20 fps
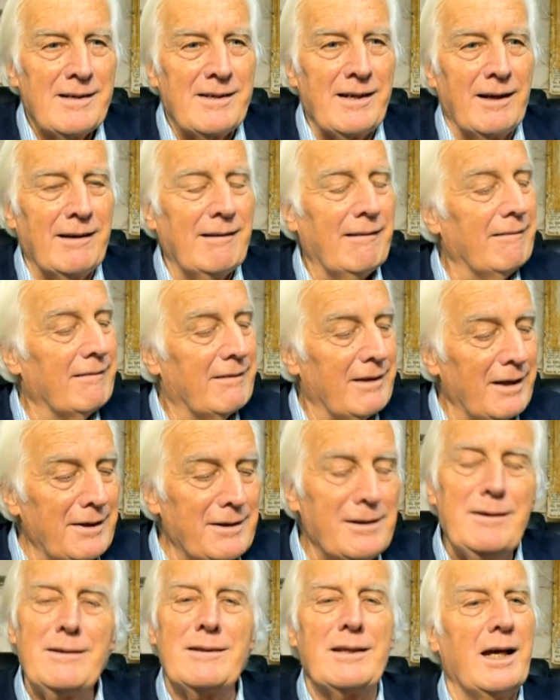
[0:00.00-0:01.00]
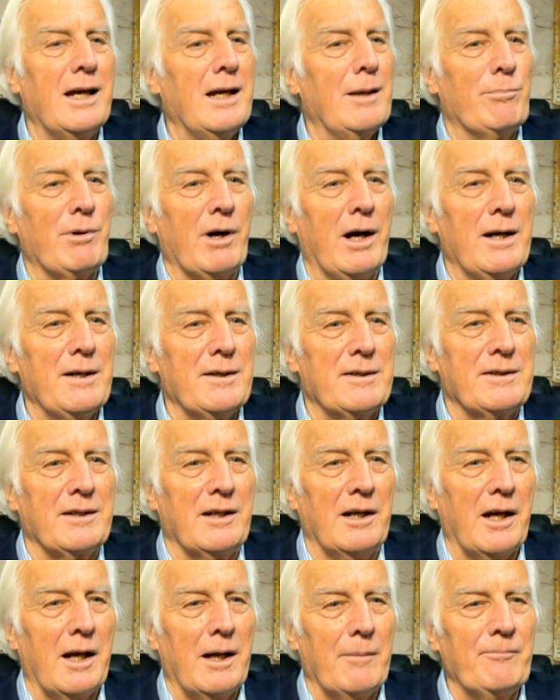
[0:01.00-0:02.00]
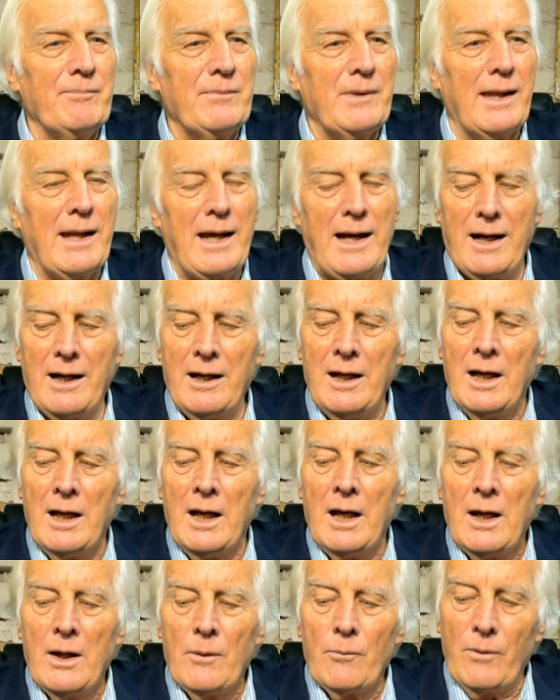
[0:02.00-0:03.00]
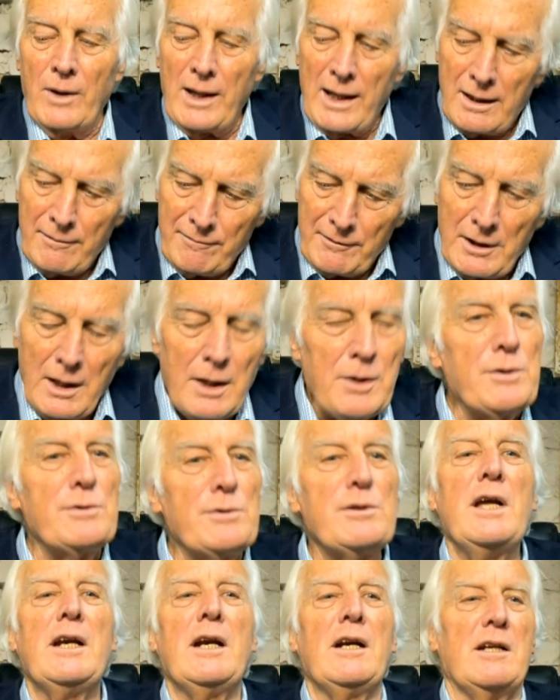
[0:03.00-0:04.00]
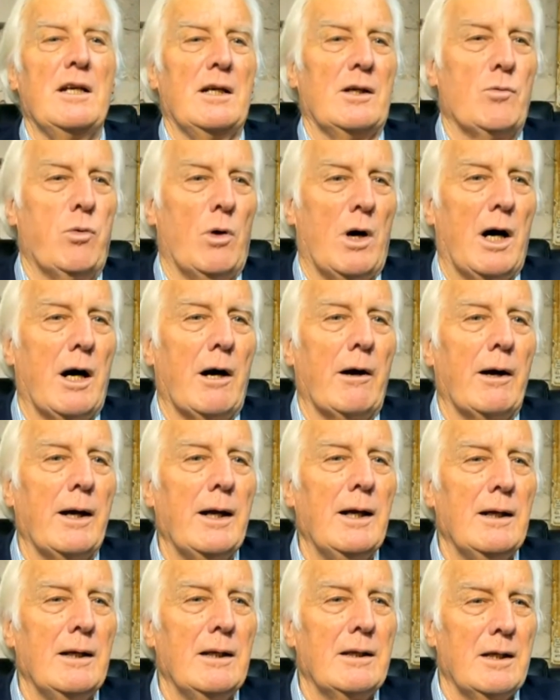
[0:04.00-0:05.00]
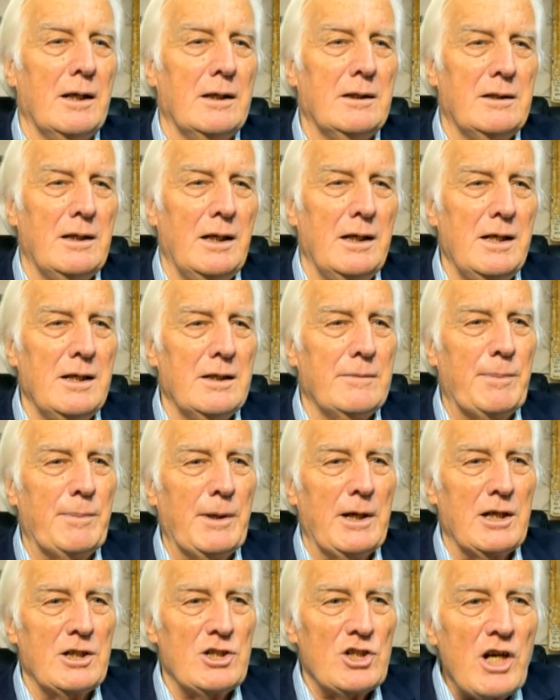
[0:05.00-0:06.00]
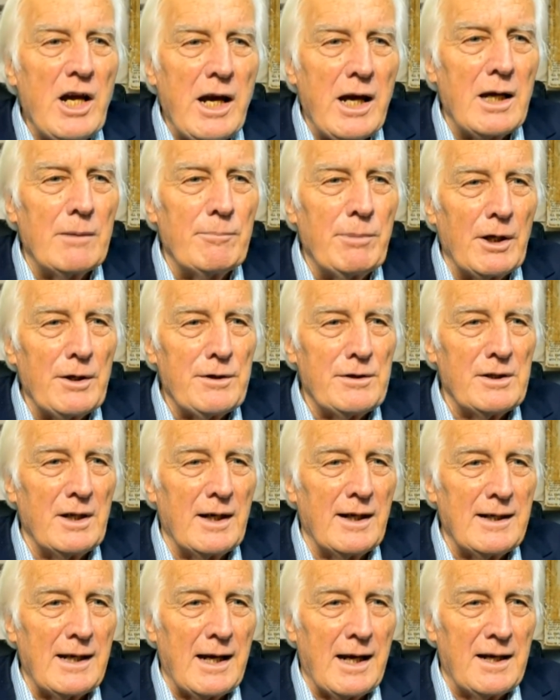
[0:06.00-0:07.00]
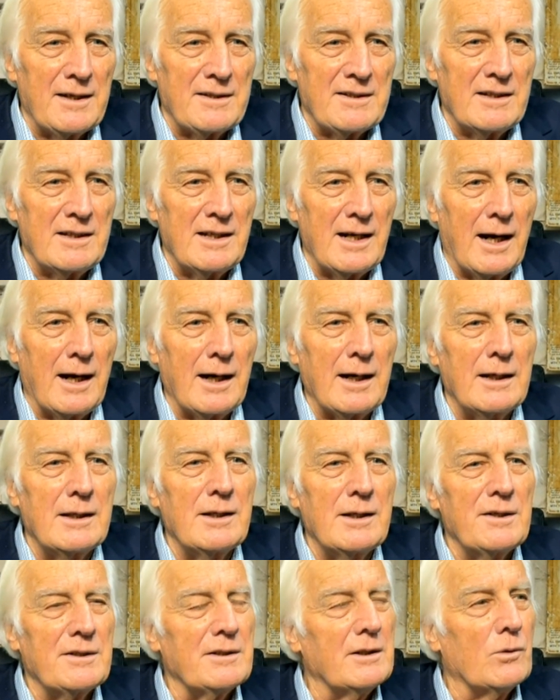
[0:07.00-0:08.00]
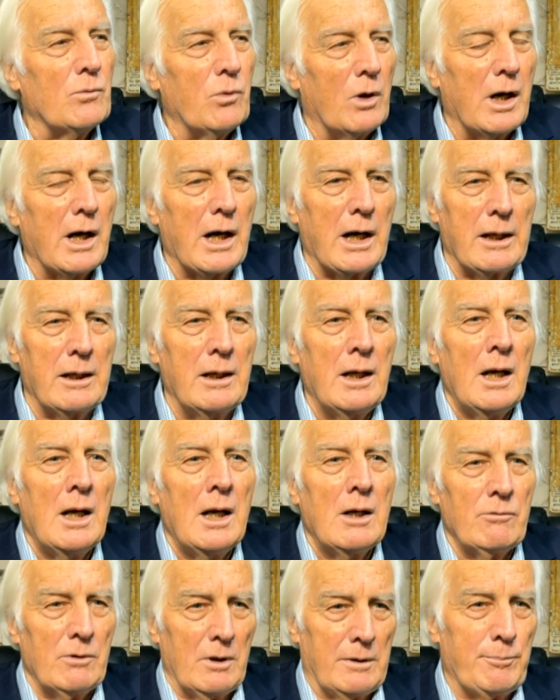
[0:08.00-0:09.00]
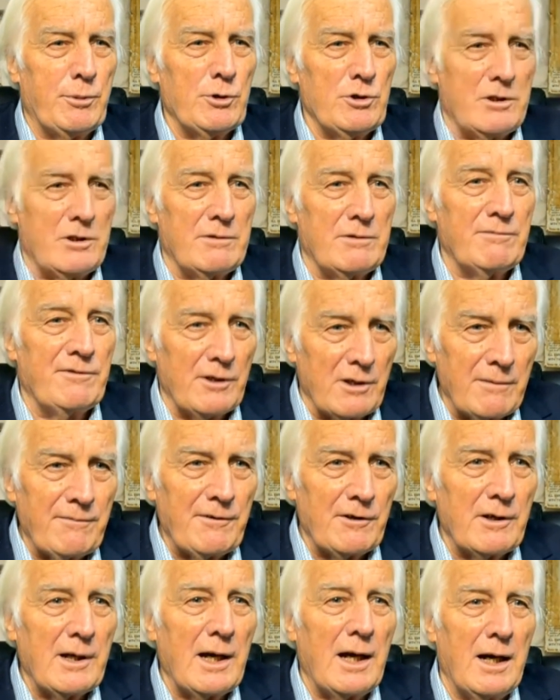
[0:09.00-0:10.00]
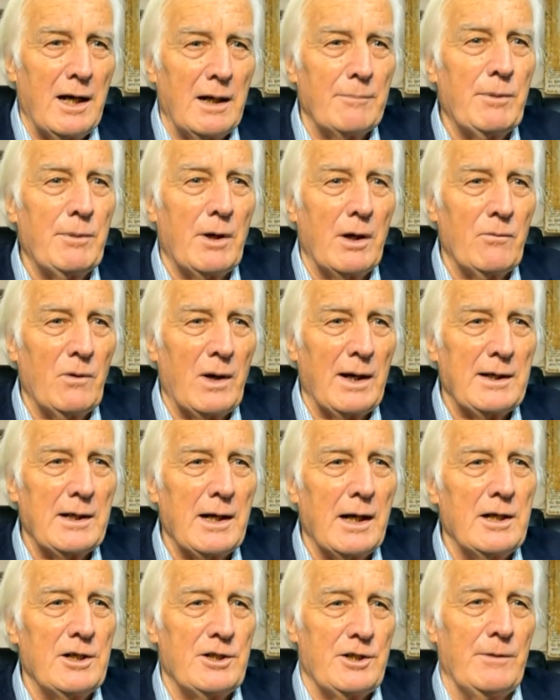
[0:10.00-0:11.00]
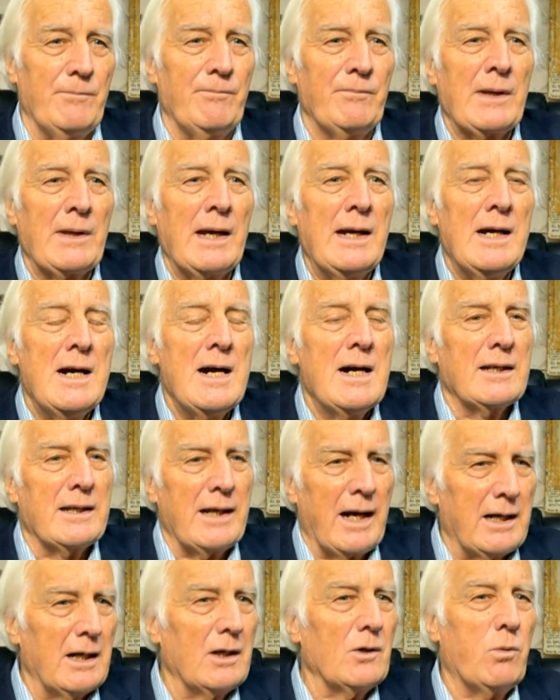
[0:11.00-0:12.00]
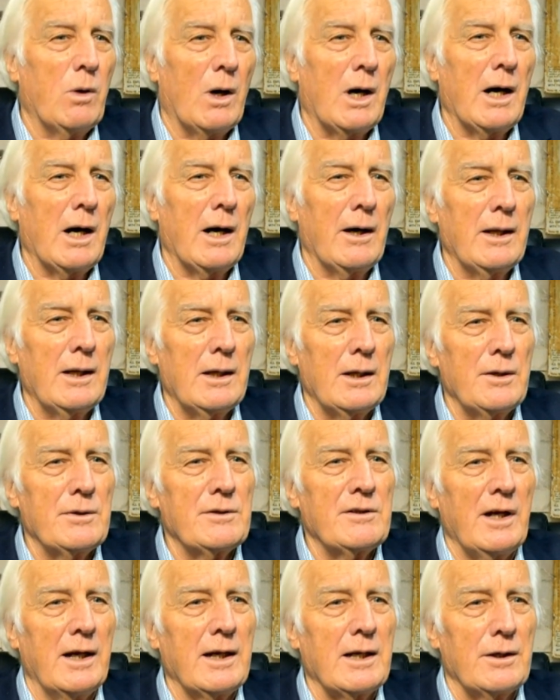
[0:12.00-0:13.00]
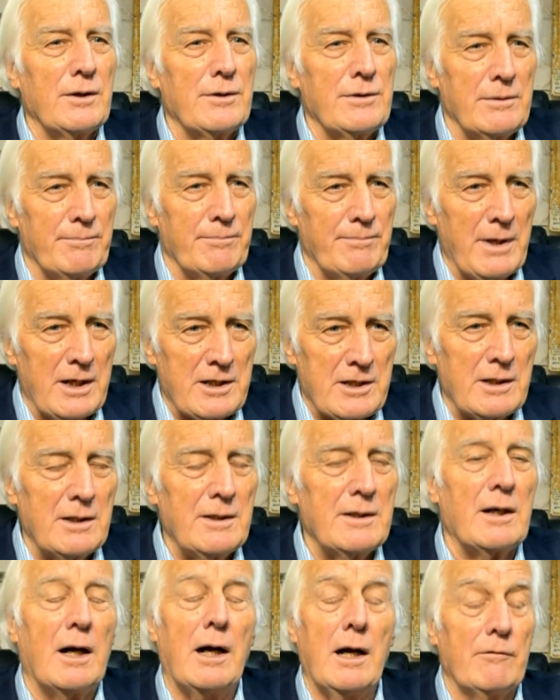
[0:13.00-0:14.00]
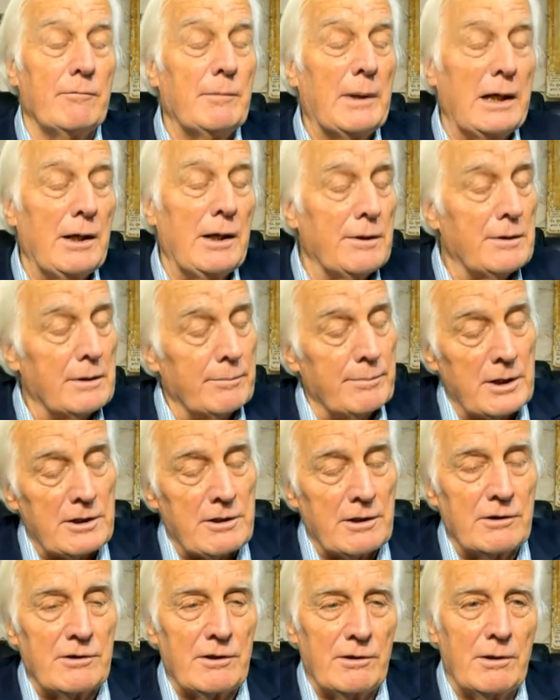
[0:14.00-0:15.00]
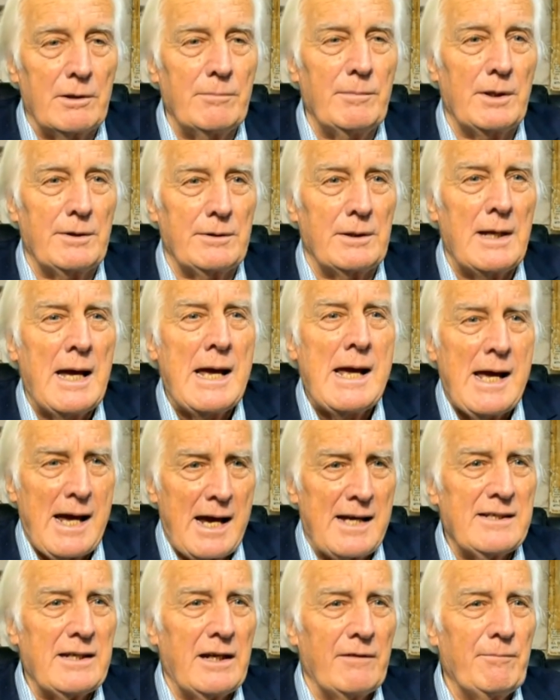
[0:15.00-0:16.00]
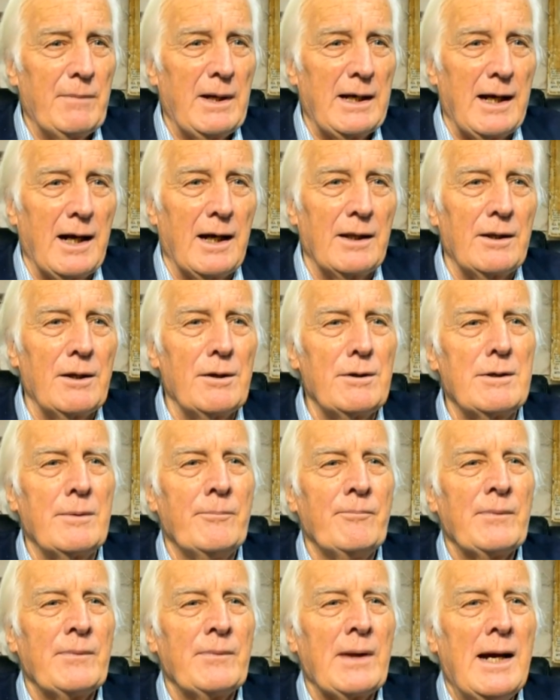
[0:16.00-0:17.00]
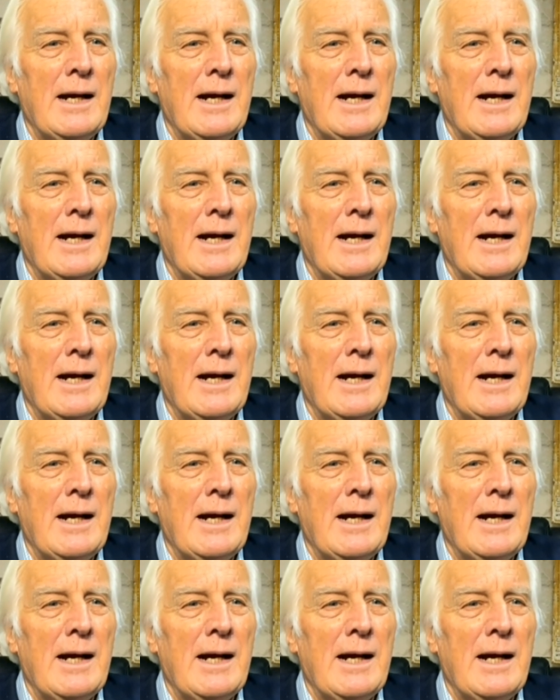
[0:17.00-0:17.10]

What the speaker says: So this is the harebrained scheme. Now, we have a Senate inquiry that is being chaired by Senator Hanson Young, and this inquiry was pushed very, very hard by One Nation. That inquiry has taken submissions. I have made a submission to them, as have many others.